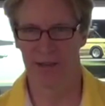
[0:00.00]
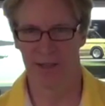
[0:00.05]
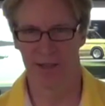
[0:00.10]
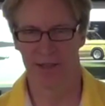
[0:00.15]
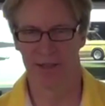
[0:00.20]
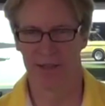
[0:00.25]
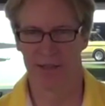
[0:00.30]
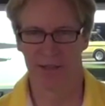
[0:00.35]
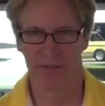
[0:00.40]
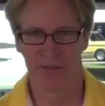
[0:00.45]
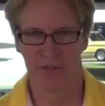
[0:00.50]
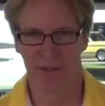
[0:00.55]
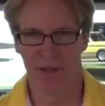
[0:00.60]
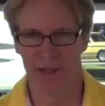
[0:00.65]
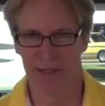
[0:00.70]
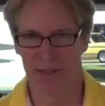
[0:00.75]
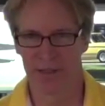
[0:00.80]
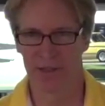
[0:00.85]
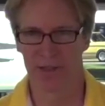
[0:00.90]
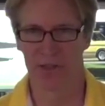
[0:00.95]
Uh, I did
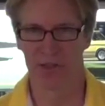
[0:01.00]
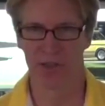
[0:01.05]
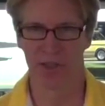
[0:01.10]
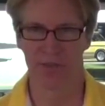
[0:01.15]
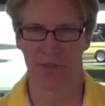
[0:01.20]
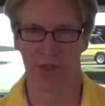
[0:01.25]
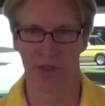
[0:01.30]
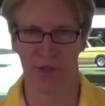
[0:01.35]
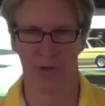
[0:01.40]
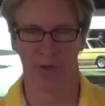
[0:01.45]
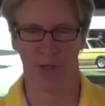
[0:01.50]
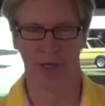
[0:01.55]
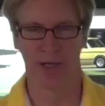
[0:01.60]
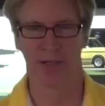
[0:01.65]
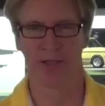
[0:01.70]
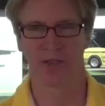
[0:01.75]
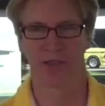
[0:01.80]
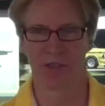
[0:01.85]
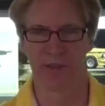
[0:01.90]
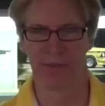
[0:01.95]
find that the GEVCU
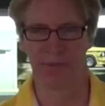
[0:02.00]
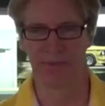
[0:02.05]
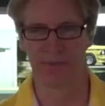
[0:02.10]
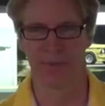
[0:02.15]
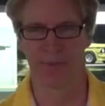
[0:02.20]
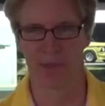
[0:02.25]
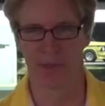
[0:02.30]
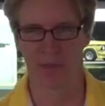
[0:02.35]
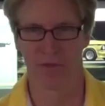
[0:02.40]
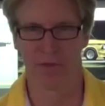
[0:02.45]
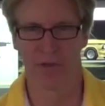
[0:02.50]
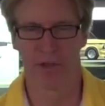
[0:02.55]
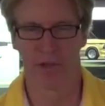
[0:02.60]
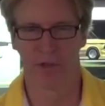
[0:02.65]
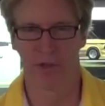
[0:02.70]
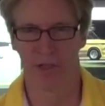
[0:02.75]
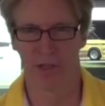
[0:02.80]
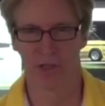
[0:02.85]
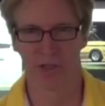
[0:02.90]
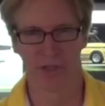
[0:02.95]
had some
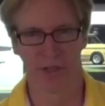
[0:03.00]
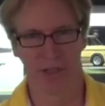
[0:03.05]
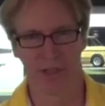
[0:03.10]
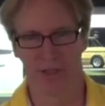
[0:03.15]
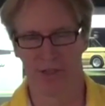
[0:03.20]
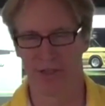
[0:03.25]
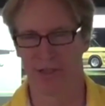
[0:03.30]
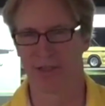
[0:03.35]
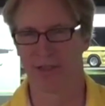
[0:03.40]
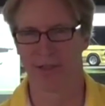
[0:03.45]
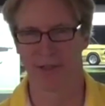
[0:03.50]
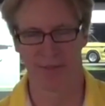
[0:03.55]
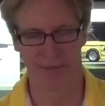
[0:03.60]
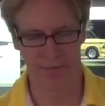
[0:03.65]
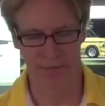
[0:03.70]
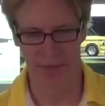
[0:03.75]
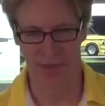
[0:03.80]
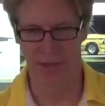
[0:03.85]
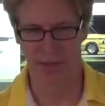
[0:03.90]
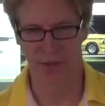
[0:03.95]
configuration data like
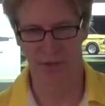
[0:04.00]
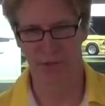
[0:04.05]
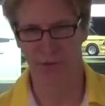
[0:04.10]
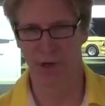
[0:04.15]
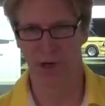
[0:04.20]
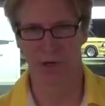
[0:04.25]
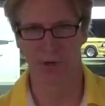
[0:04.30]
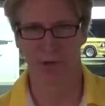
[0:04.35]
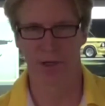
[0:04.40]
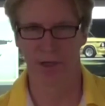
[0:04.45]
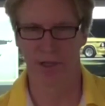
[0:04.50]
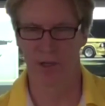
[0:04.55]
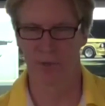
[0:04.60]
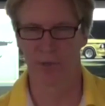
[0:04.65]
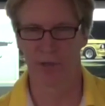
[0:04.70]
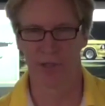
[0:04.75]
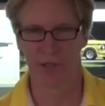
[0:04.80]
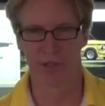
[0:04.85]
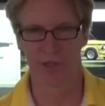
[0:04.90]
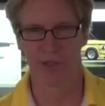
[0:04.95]
the throttle
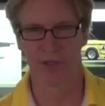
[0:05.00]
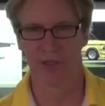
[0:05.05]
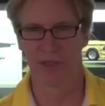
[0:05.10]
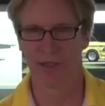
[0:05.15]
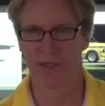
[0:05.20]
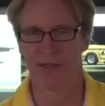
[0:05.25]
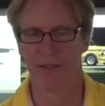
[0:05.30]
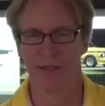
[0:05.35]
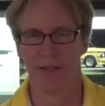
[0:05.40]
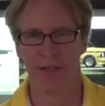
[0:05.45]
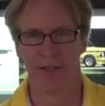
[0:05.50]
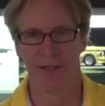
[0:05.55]
calibration and